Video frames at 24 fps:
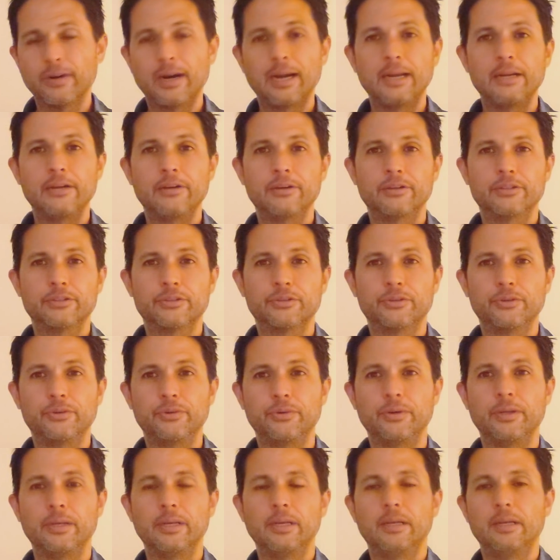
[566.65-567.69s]
right? You're
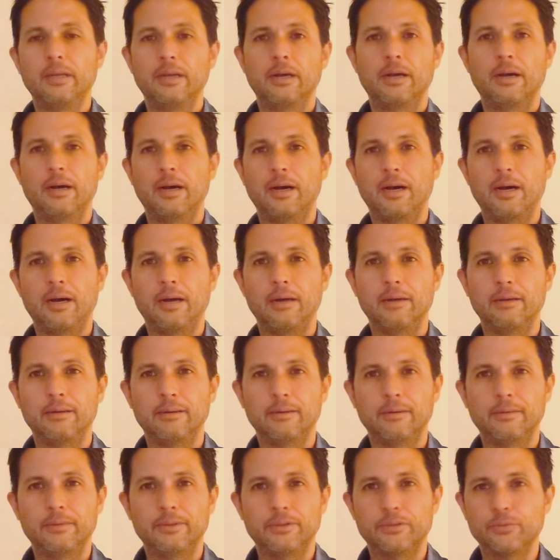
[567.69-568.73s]
screwed,
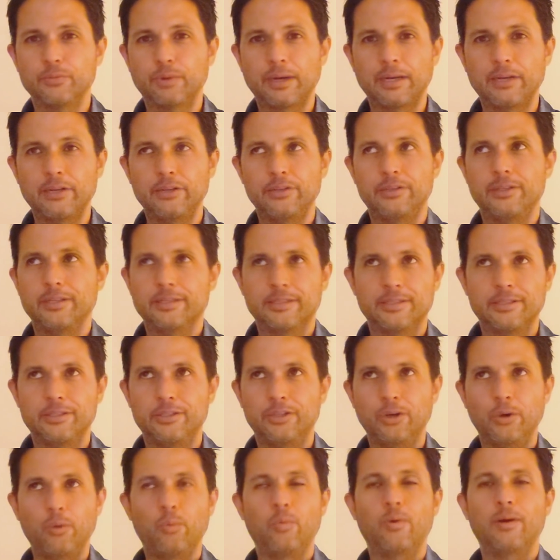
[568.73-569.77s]
which is why you
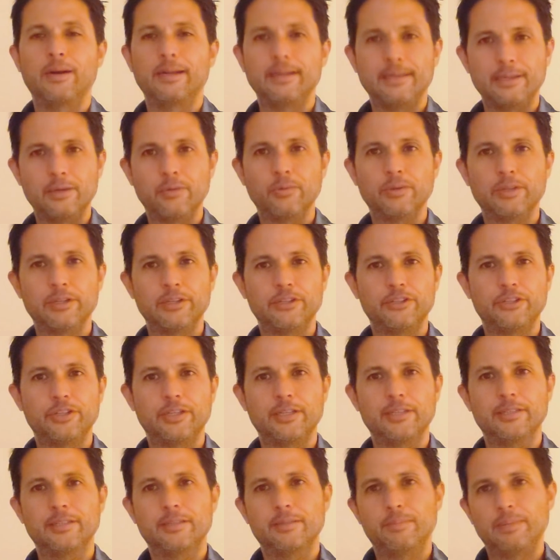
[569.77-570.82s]
just don't want to deal with these
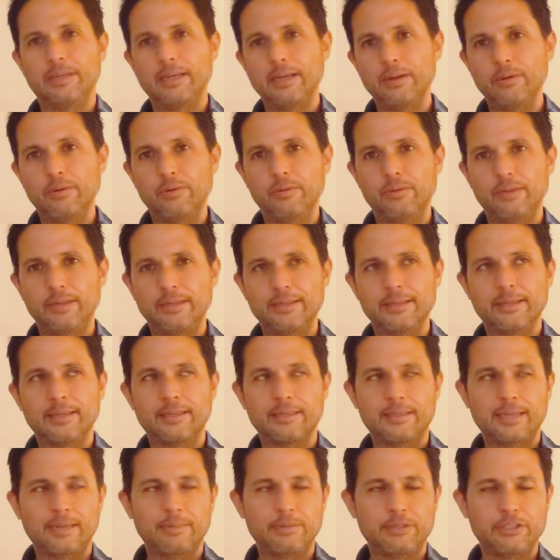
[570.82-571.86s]
type
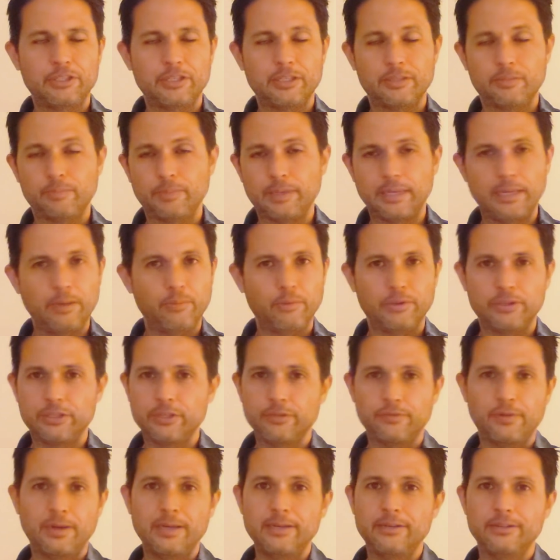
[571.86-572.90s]
of chicks to begin with.
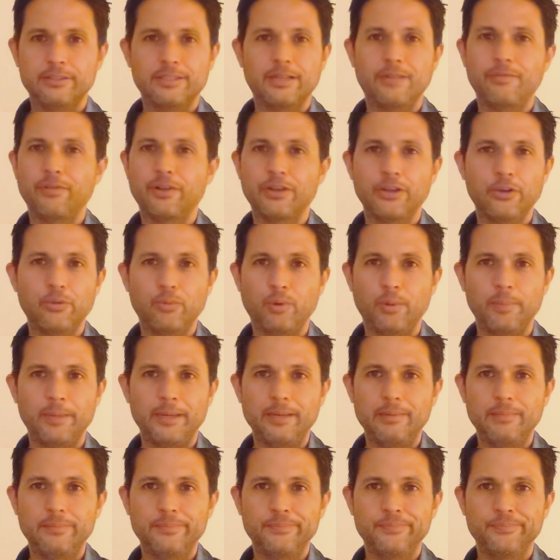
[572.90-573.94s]
Just find yourself a good
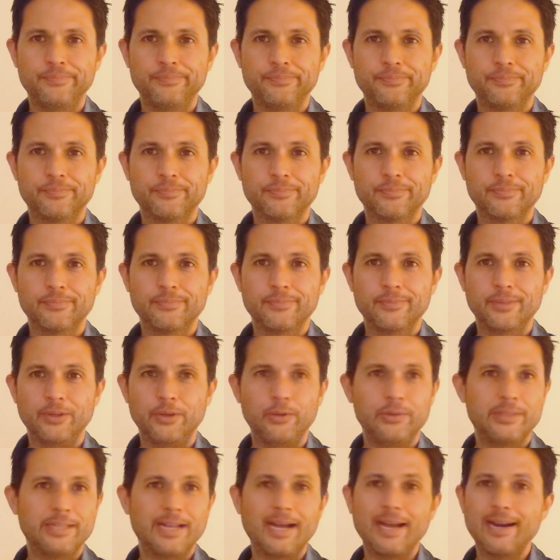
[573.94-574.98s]
woman
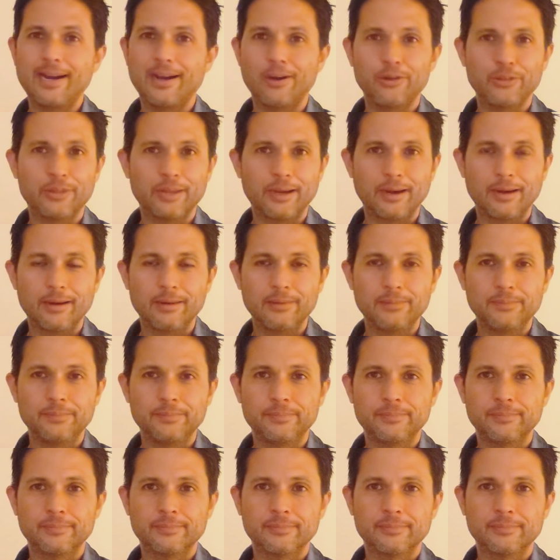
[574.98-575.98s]
who's not out there,